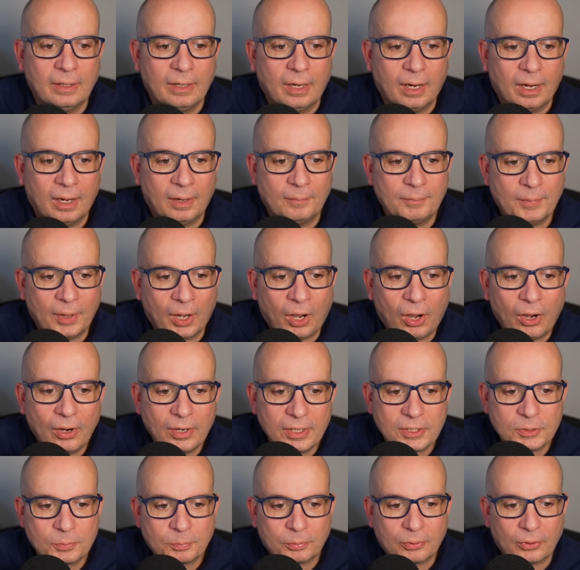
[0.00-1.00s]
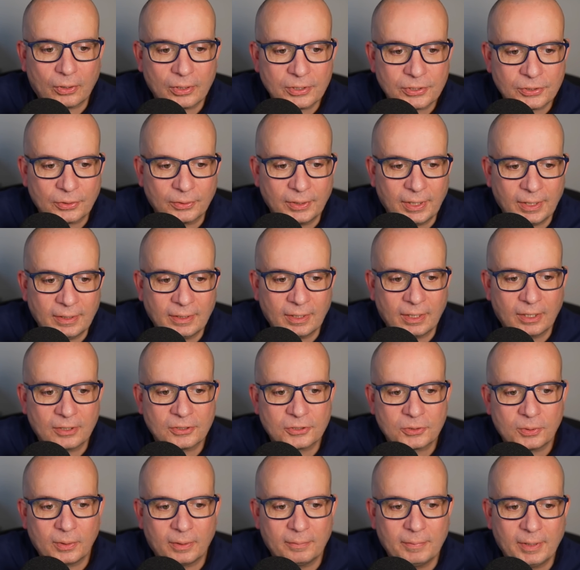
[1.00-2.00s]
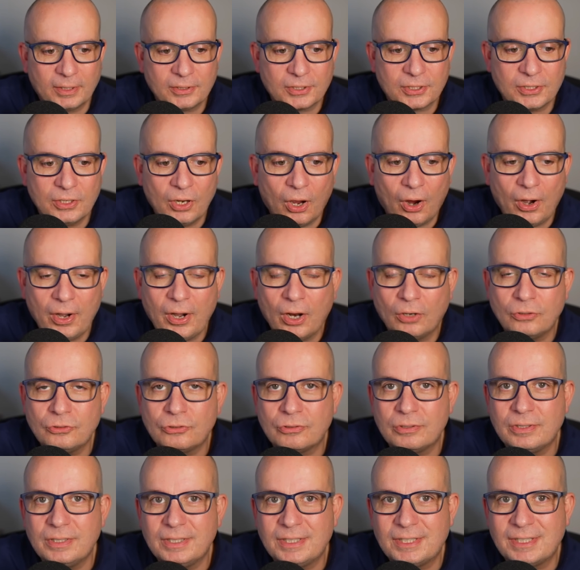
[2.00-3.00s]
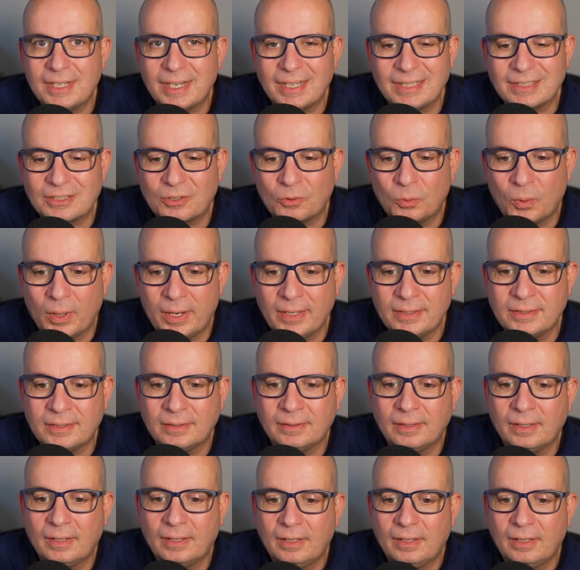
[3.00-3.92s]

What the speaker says: The highest price on it in the last 12 months, 906 quid.